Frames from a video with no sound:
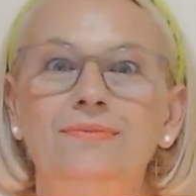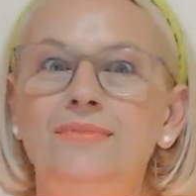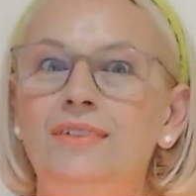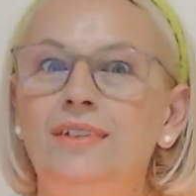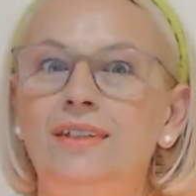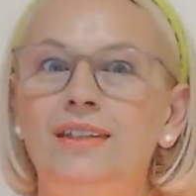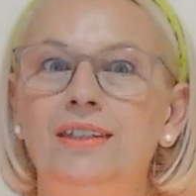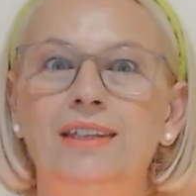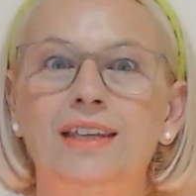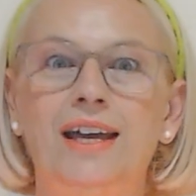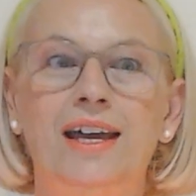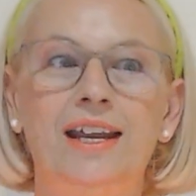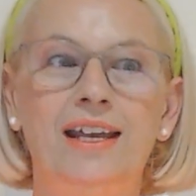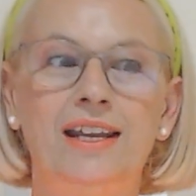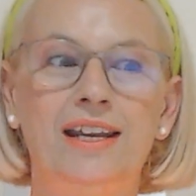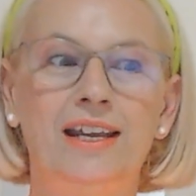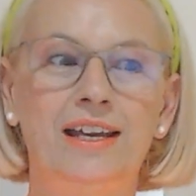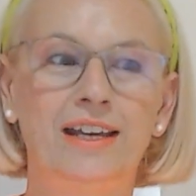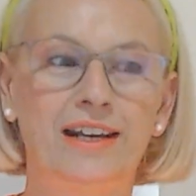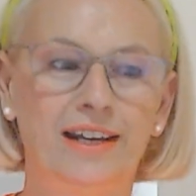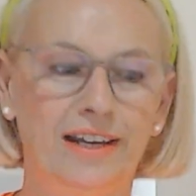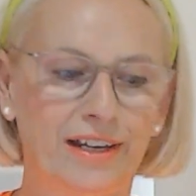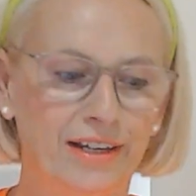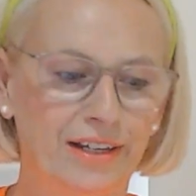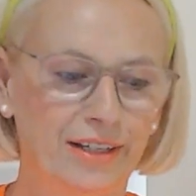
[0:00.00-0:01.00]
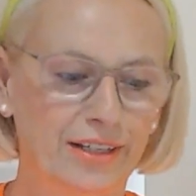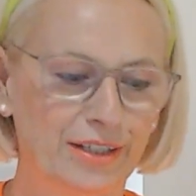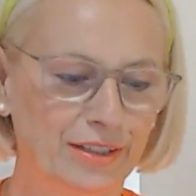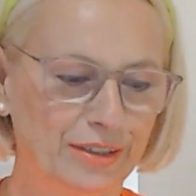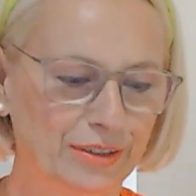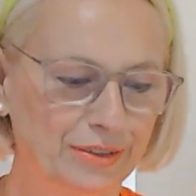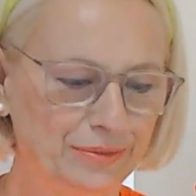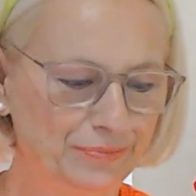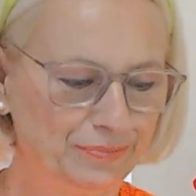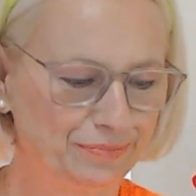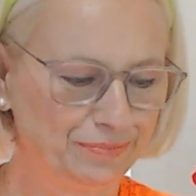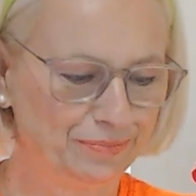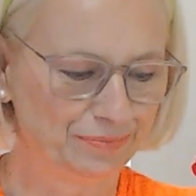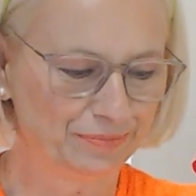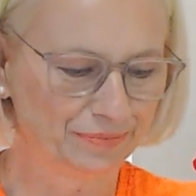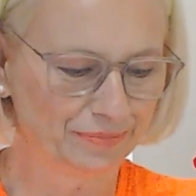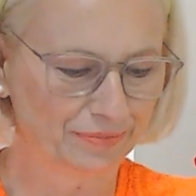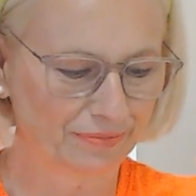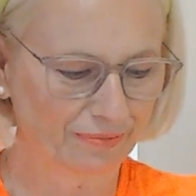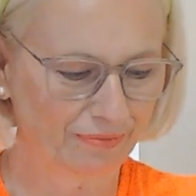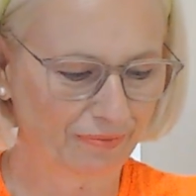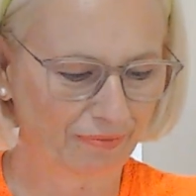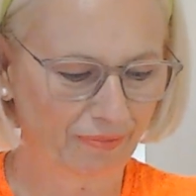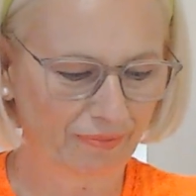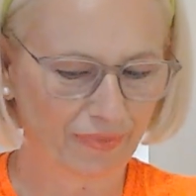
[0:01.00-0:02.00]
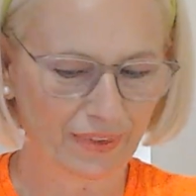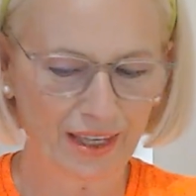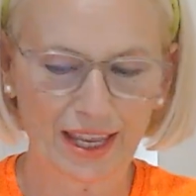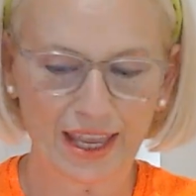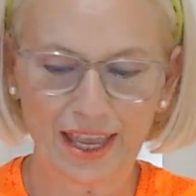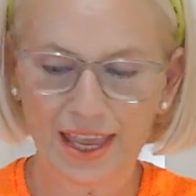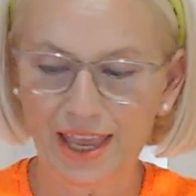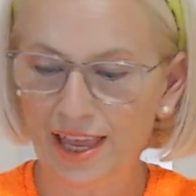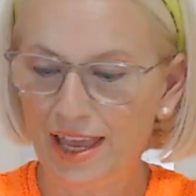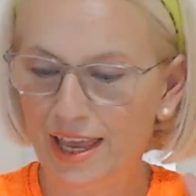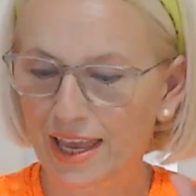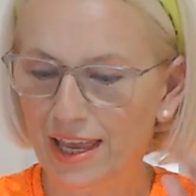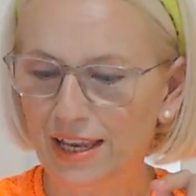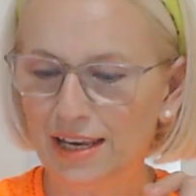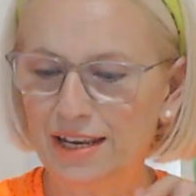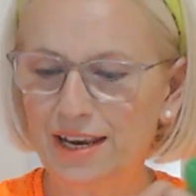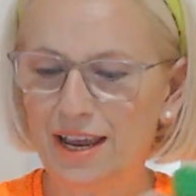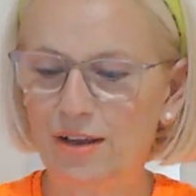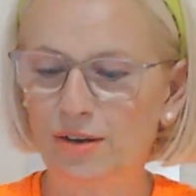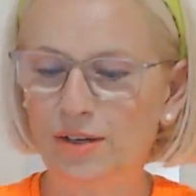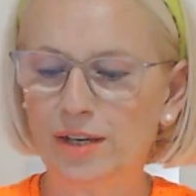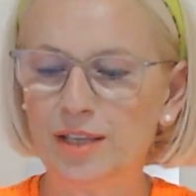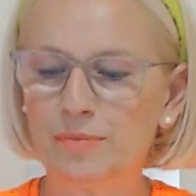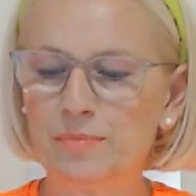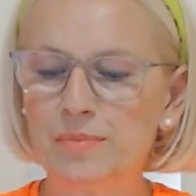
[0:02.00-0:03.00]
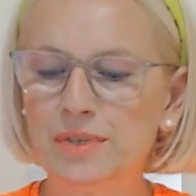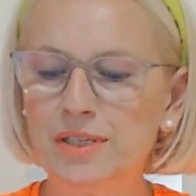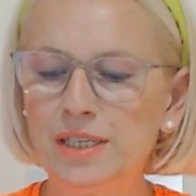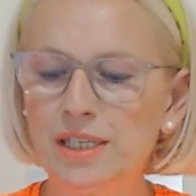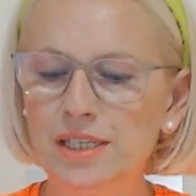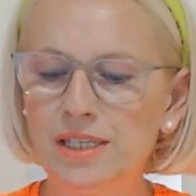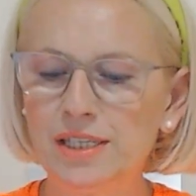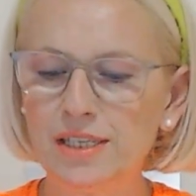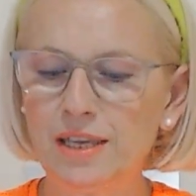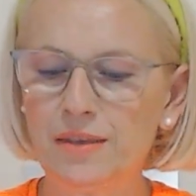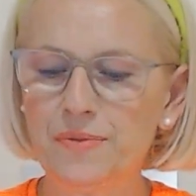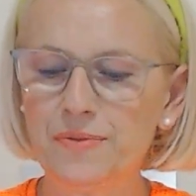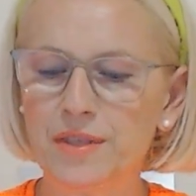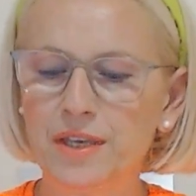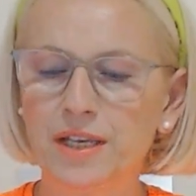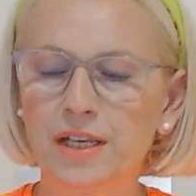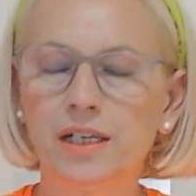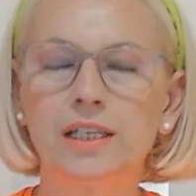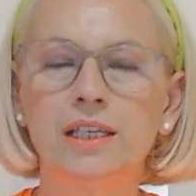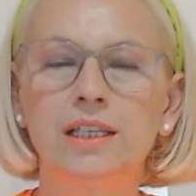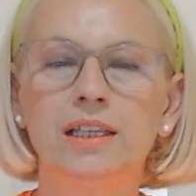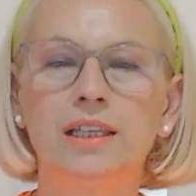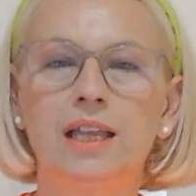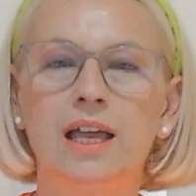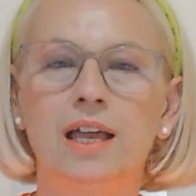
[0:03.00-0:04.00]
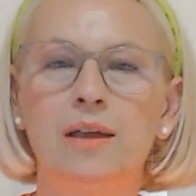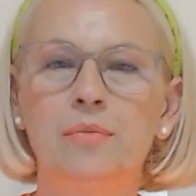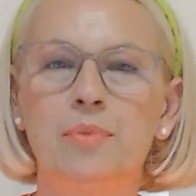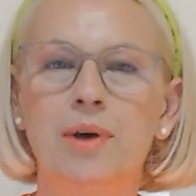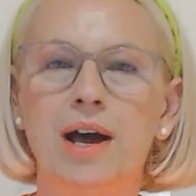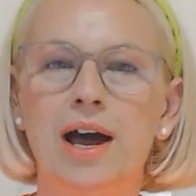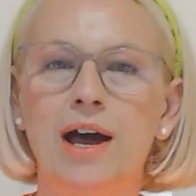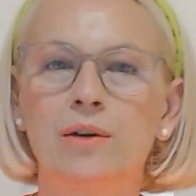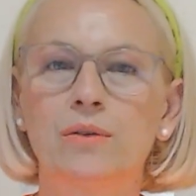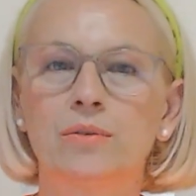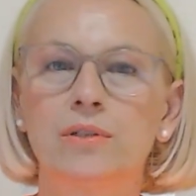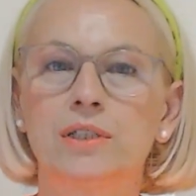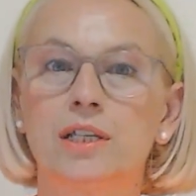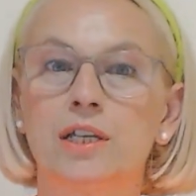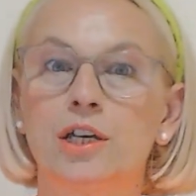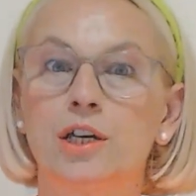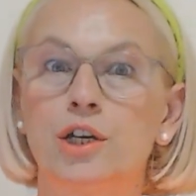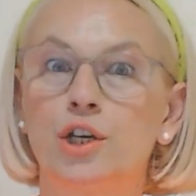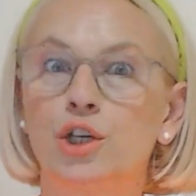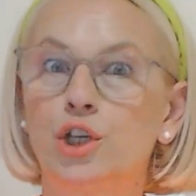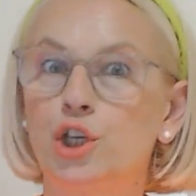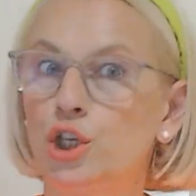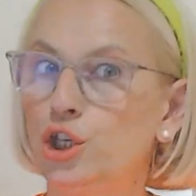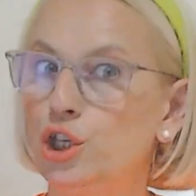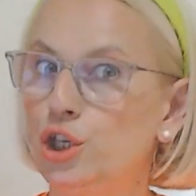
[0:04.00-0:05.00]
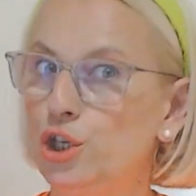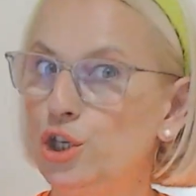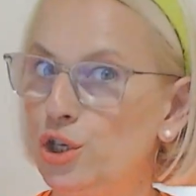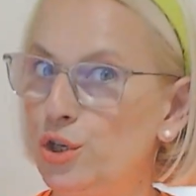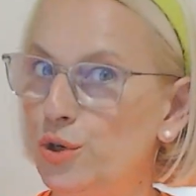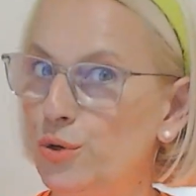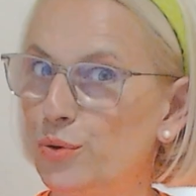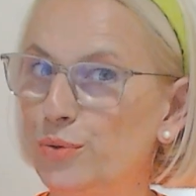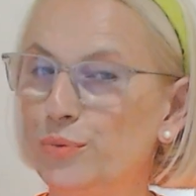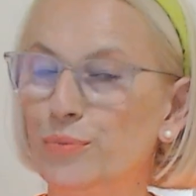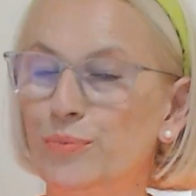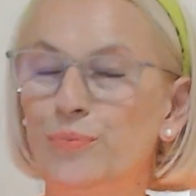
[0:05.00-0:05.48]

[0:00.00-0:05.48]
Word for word: Ta-da-da-da. Now let me see something little about you.